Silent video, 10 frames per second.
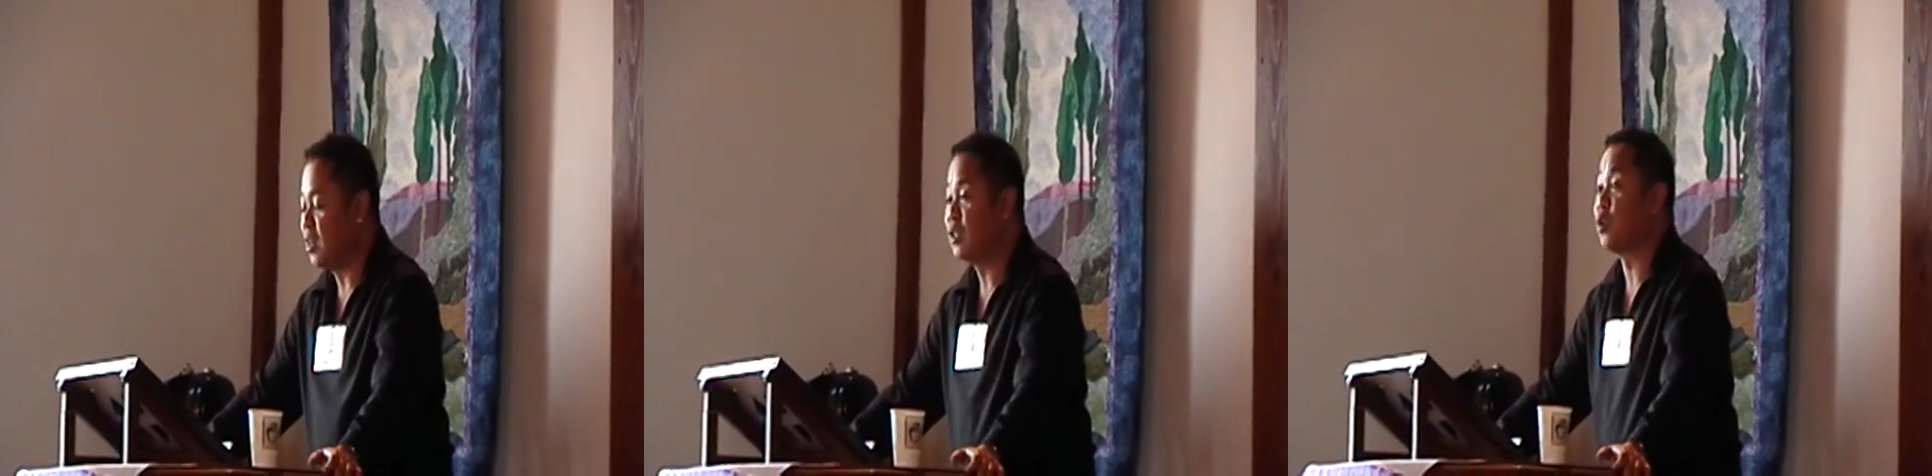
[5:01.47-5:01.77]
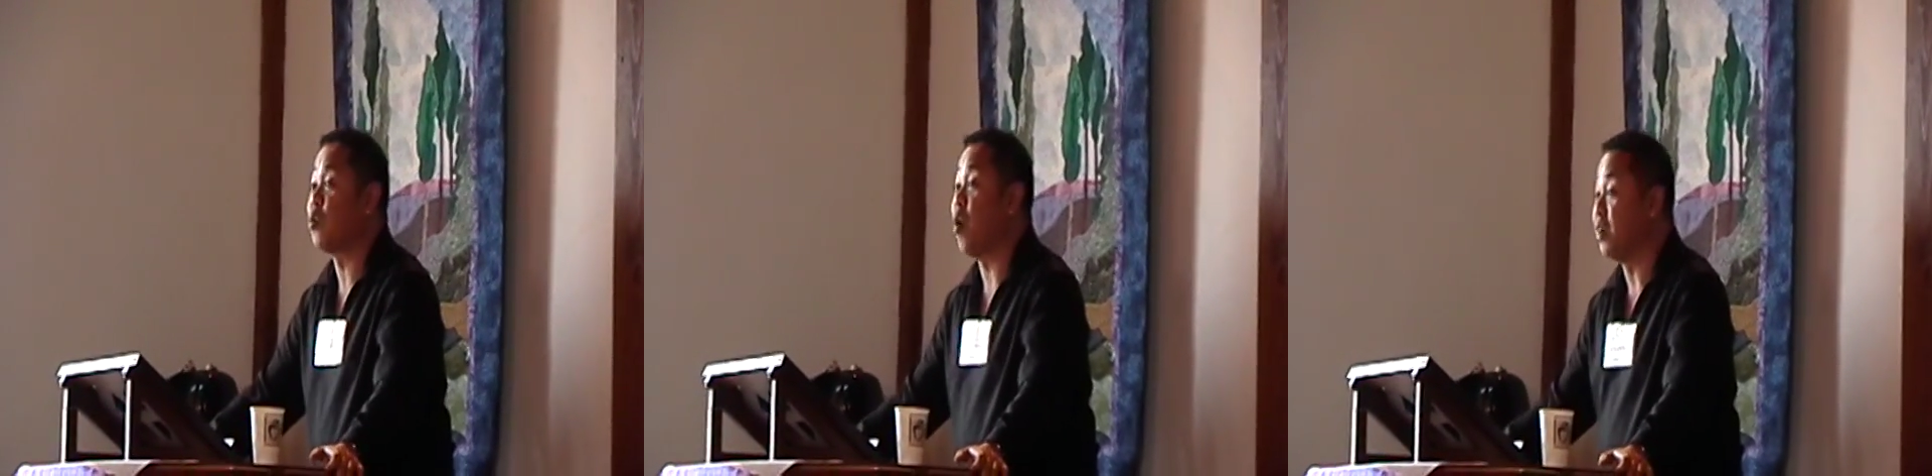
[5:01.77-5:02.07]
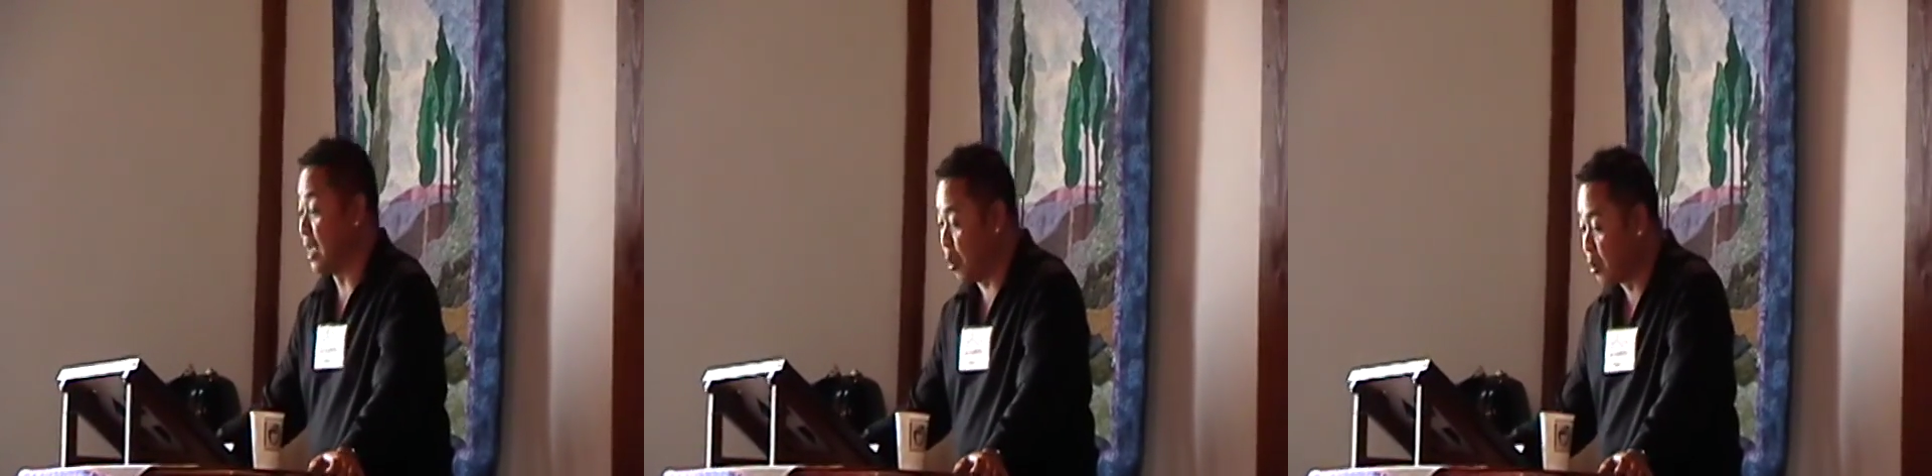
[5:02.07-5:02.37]

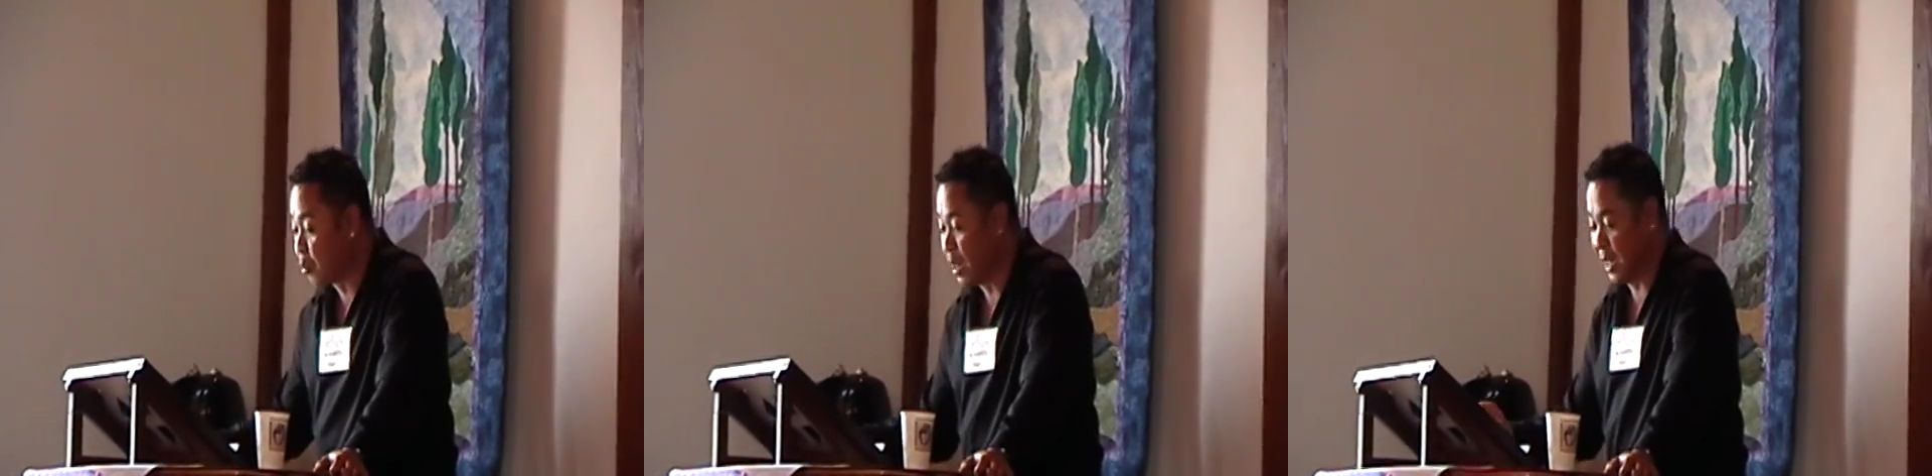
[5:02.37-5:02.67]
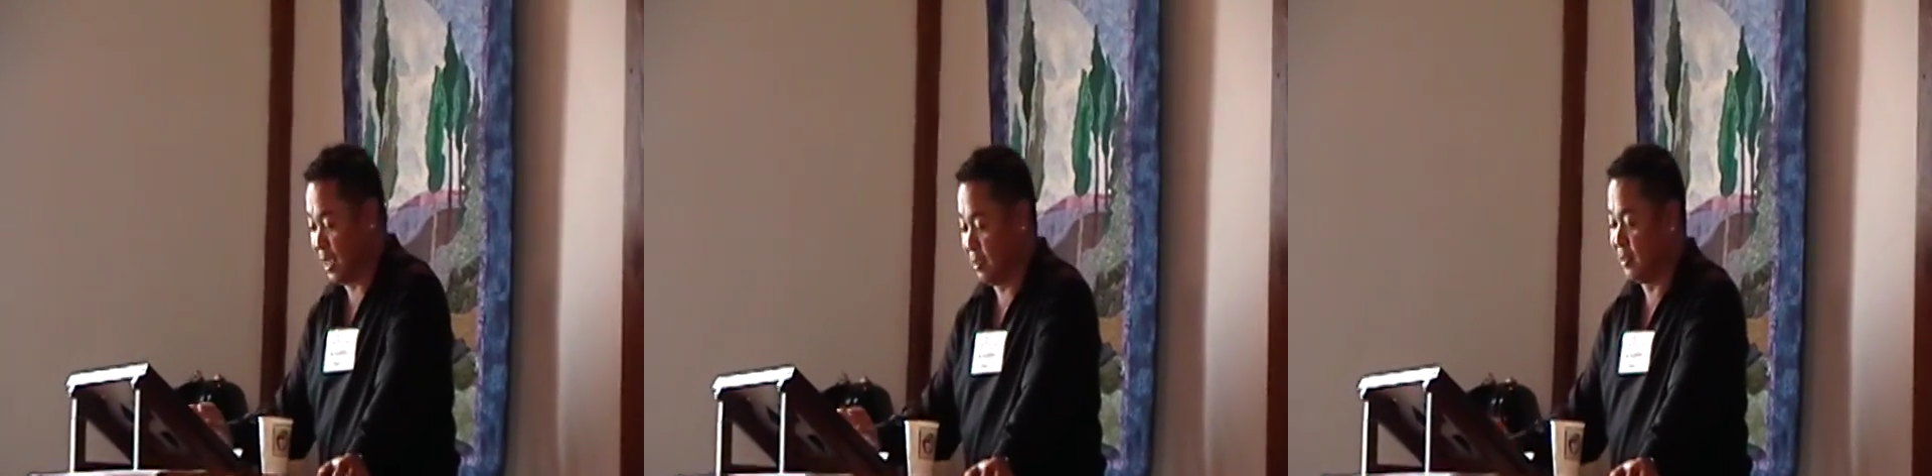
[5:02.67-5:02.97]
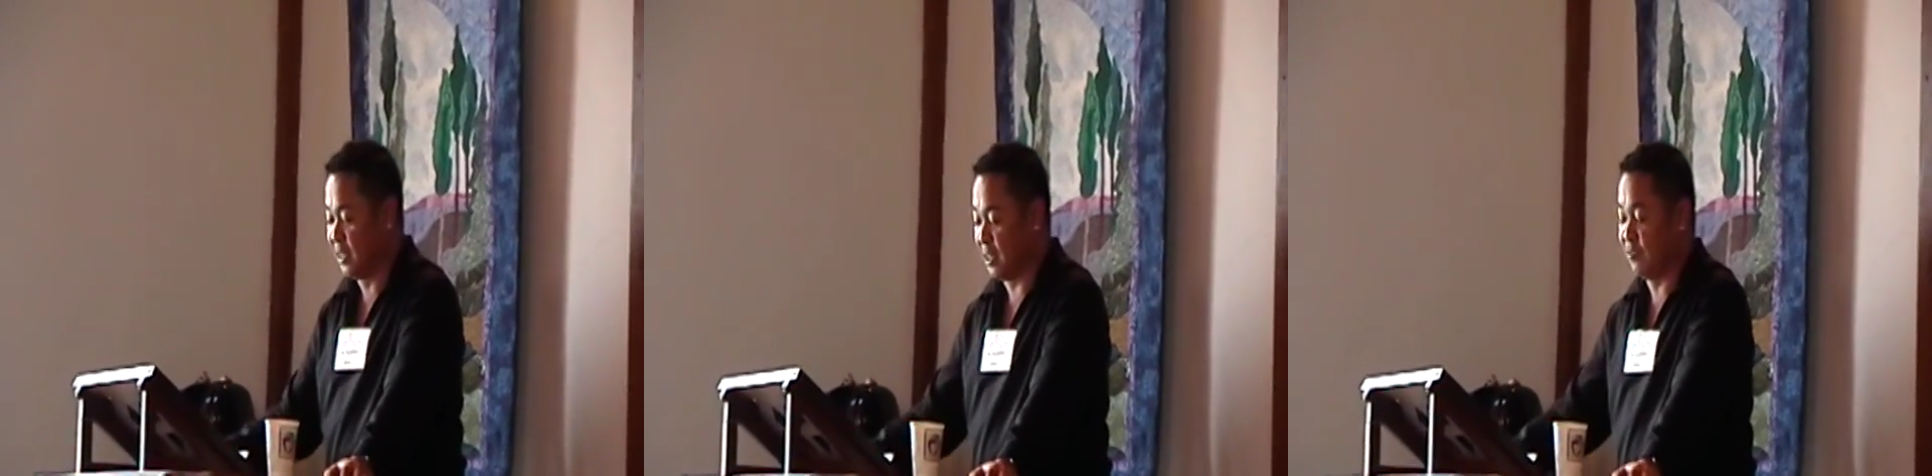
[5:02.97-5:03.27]
surrounding our reading
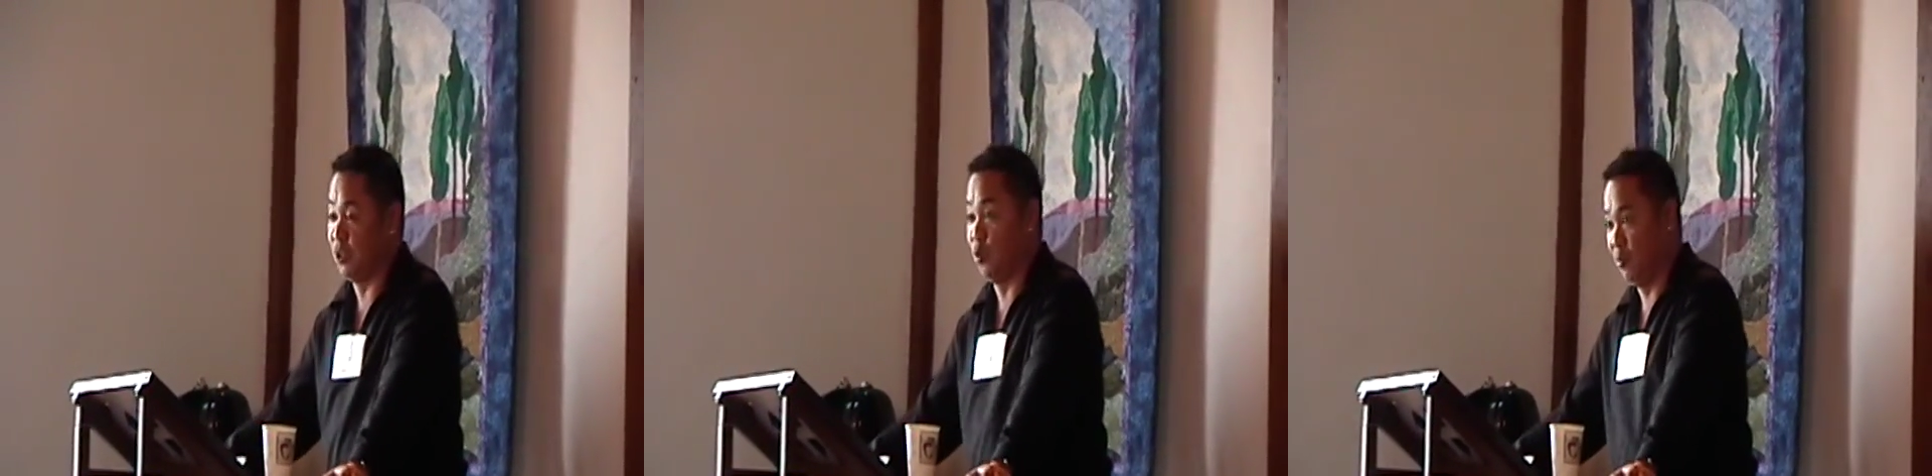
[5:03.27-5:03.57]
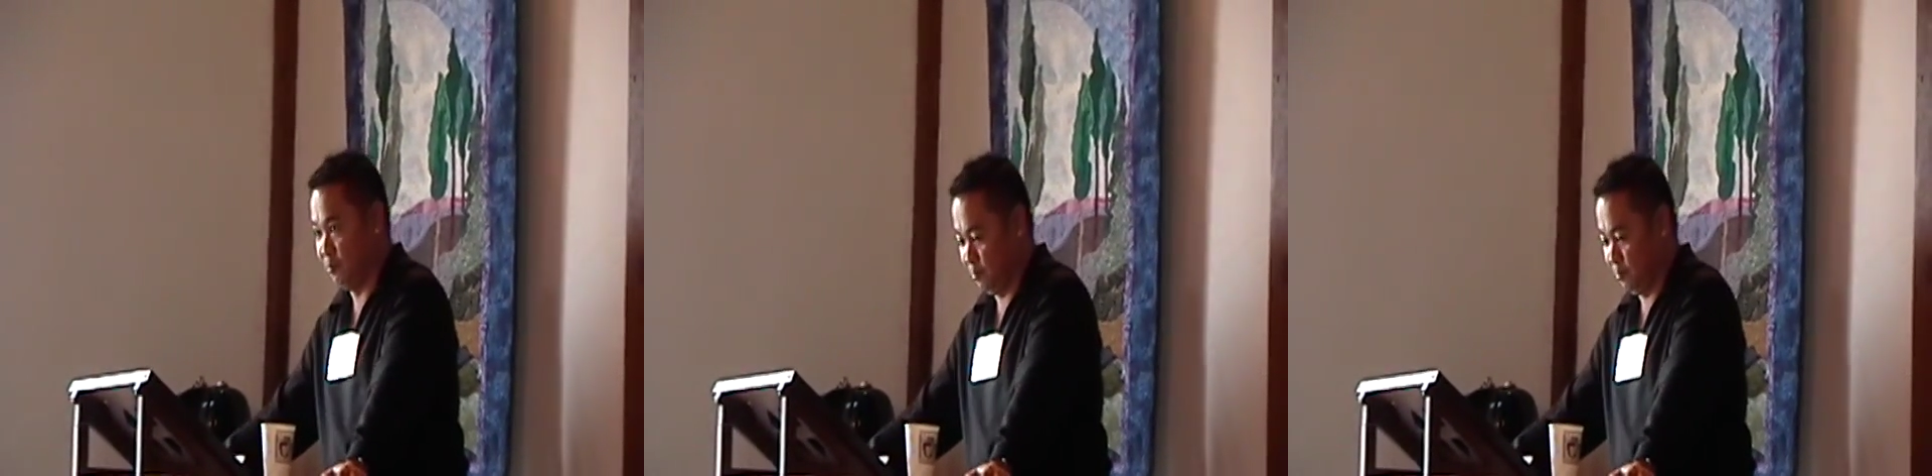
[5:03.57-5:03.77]
this afternoon.